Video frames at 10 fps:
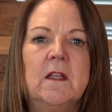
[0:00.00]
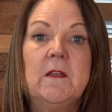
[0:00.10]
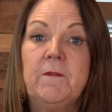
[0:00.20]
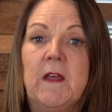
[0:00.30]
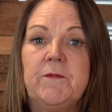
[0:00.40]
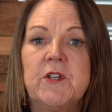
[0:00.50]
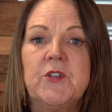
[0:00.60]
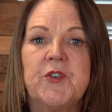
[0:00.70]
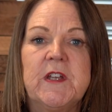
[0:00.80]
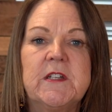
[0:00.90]
If left
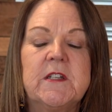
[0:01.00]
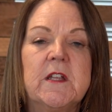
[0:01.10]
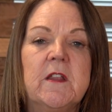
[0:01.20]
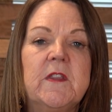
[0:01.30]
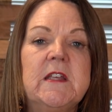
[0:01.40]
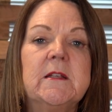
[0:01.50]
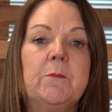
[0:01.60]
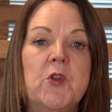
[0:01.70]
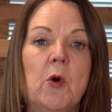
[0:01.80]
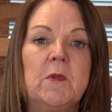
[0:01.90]
untreated, these
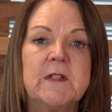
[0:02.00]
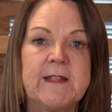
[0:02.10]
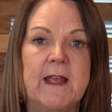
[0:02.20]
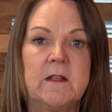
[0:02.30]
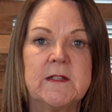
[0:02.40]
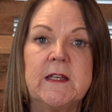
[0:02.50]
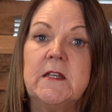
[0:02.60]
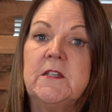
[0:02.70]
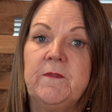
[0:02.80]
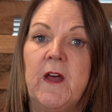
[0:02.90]
abnormal cells
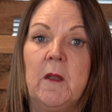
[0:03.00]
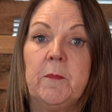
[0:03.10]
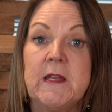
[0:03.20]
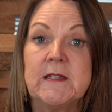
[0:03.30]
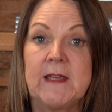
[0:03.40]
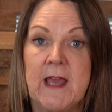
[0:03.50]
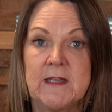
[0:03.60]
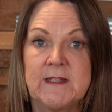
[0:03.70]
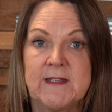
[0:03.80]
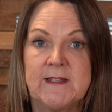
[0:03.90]
can develop into
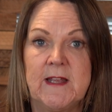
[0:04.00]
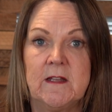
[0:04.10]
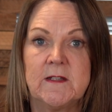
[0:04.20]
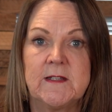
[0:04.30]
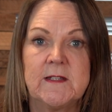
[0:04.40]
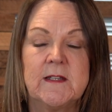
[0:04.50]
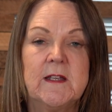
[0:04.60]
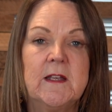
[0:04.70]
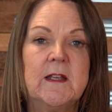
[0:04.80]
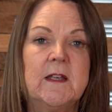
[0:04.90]
cancer cells.
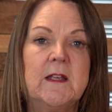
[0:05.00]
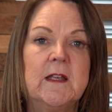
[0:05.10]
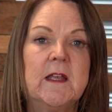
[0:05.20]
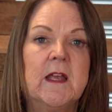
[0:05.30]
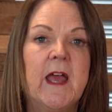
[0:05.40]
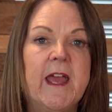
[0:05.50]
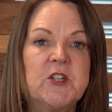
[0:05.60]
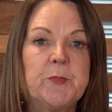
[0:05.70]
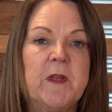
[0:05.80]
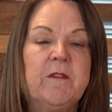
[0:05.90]

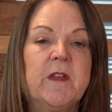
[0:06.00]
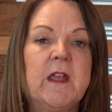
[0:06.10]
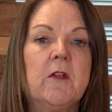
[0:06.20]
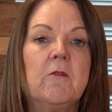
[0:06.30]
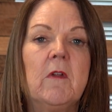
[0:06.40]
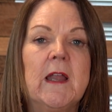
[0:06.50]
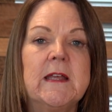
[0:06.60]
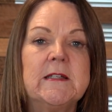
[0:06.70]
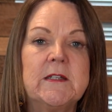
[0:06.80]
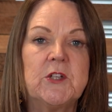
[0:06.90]

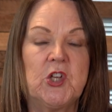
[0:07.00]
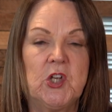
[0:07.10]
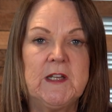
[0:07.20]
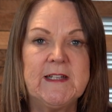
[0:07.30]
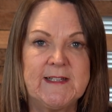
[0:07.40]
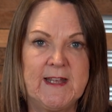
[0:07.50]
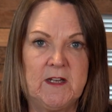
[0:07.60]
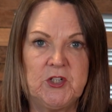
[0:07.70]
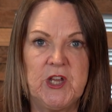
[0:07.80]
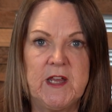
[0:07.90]
HPV-related early
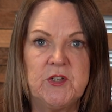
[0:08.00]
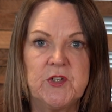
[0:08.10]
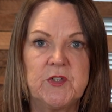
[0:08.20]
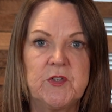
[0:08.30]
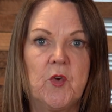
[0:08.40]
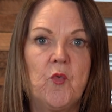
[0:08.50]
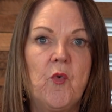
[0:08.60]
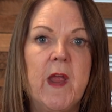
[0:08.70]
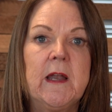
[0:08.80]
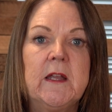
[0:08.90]
cell changes
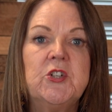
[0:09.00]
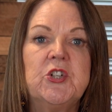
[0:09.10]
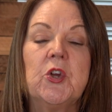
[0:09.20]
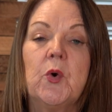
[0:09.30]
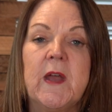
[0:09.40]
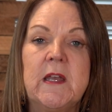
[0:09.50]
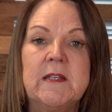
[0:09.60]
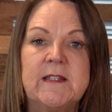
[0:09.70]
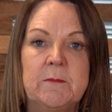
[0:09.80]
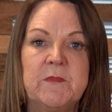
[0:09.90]
rarely show any
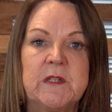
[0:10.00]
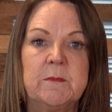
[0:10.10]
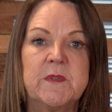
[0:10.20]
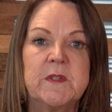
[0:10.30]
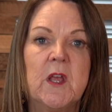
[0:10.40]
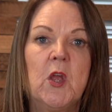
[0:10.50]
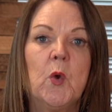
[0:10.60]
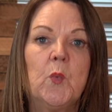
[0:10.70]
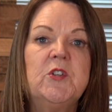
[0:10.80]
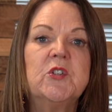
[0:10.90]
symptoms,
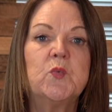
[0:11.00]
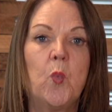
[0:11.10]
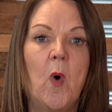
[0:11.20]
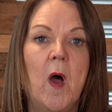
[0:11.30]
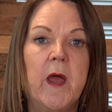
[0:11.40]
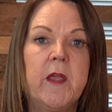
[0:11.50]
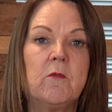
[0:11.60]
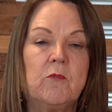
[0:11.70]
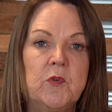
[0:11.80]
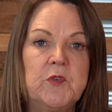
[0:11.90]
which is why
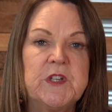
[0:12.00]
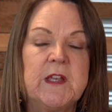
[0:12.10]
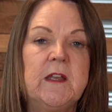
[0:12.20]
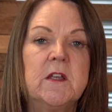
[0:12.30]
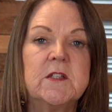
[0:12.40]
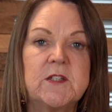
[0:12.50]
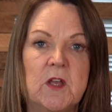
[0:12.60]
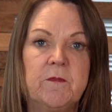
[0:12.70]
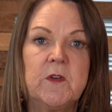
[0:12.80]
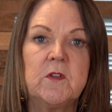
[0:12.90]
routine
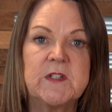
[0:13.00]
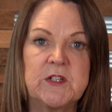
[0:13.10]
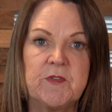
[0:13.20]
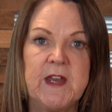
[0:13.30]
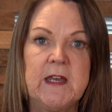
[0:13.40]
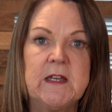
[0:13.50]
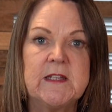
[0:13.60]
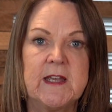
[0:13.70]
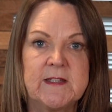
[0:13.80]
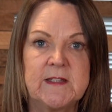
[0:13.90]
cervical screening
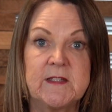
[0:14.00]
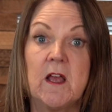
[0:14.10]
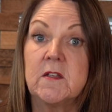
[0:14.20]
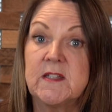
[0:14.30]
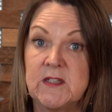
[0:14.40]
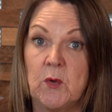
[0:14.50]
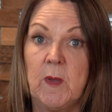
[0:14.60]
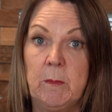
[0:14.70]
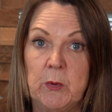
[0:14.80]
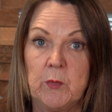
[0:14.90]
tests are so
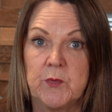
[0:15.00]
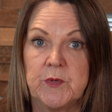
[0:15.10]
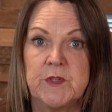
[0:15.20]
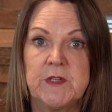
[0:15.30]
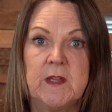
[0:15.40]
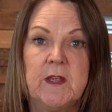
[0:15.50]
important.